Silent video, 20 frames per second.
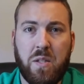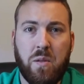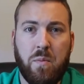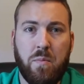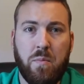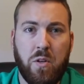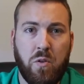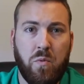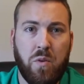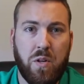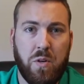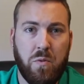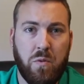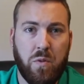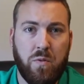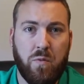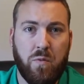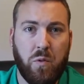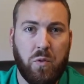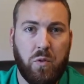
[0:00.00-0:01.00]
some new and
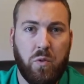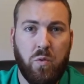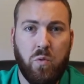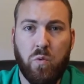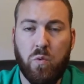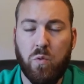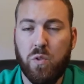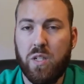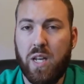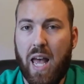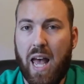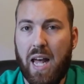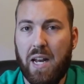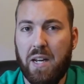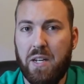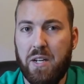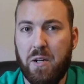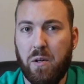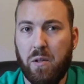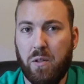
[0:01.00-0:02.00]
useful tools to add
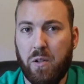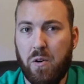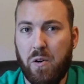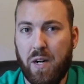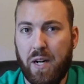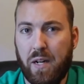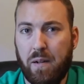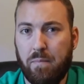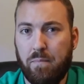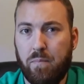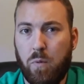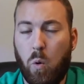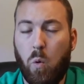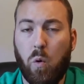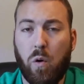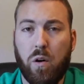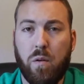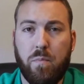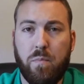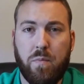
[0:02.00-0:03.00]
to your learning,
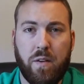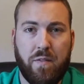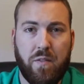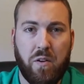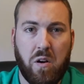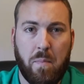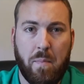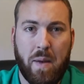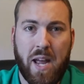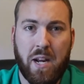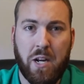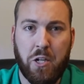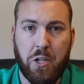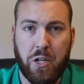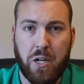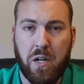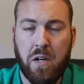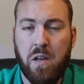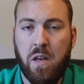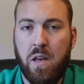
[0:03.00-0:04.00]
or, if you're a
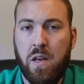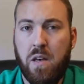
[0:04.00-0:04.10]
manager,